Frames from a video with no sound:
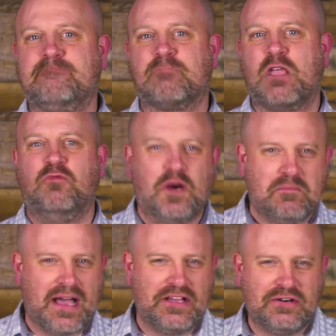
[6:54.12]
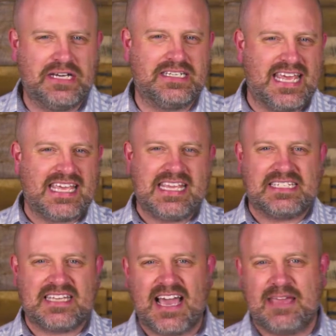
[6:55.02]
one by one, taking his
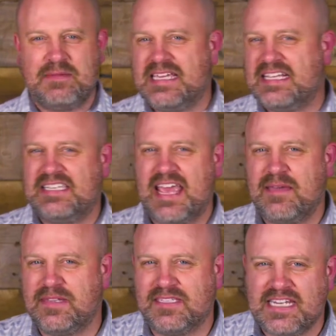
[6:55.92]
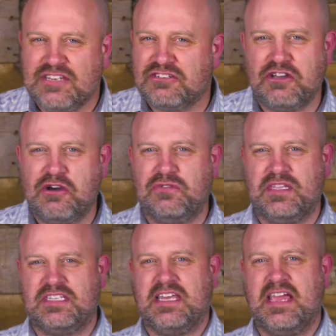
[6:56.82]
time, he examines each goat
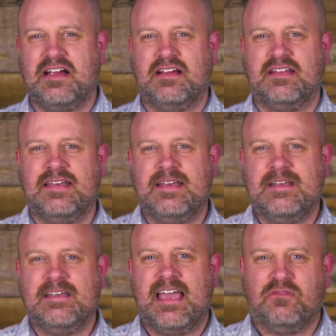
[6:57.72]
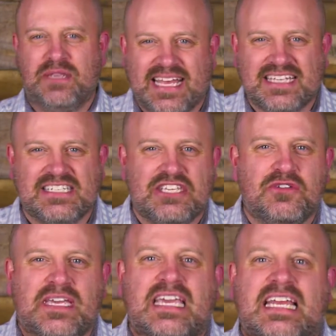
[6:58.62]
that's there. And when he gets to you,
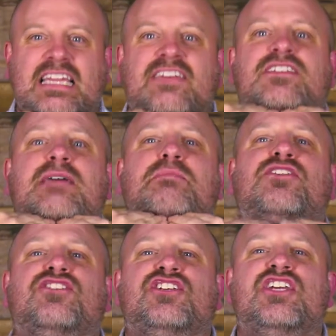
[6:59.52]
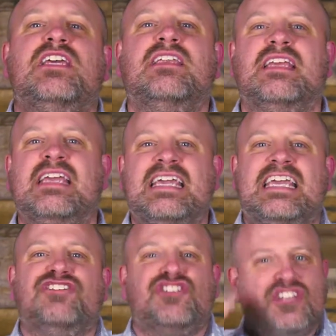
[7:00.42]
he lifts up your chin and
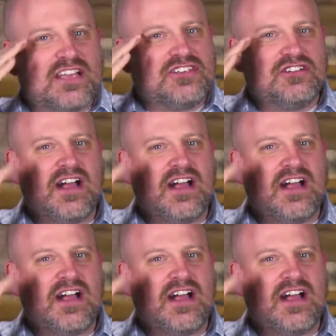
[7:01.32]
he checks your